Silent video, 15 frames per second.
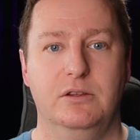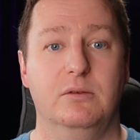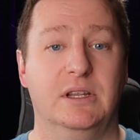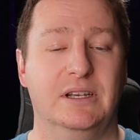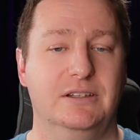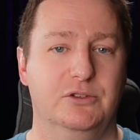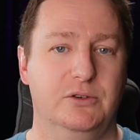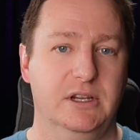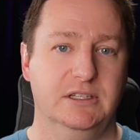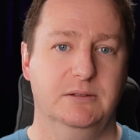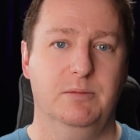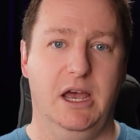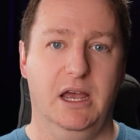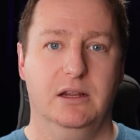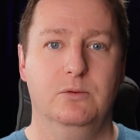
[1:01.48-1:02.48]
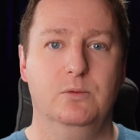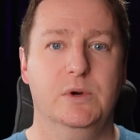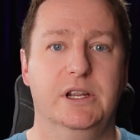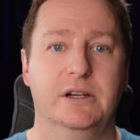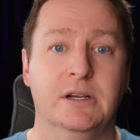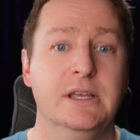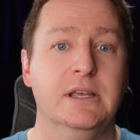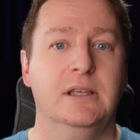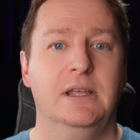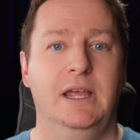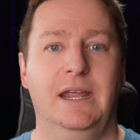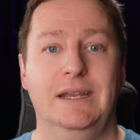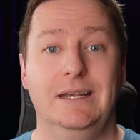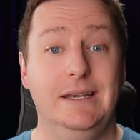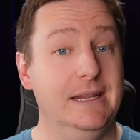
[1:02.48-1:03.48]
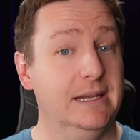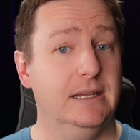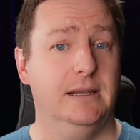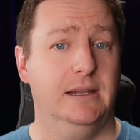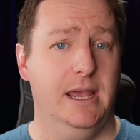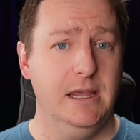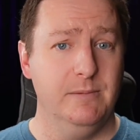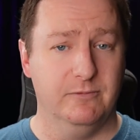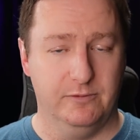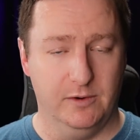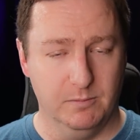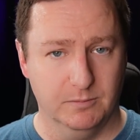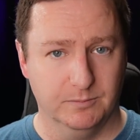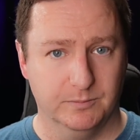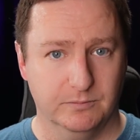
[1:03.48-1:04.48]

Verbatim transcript: you can trace back where any leak came from.